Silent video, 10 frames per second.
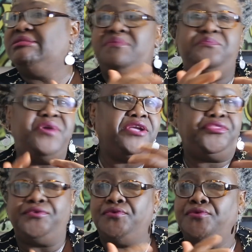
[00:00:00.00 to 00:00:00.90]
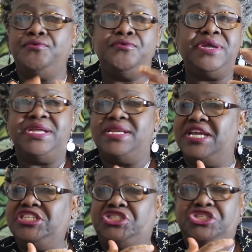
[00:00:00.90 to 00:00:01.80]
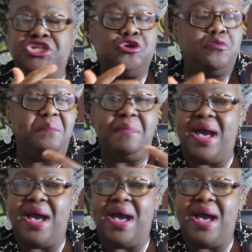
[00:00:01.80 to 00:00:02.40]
the breakthrough in the genome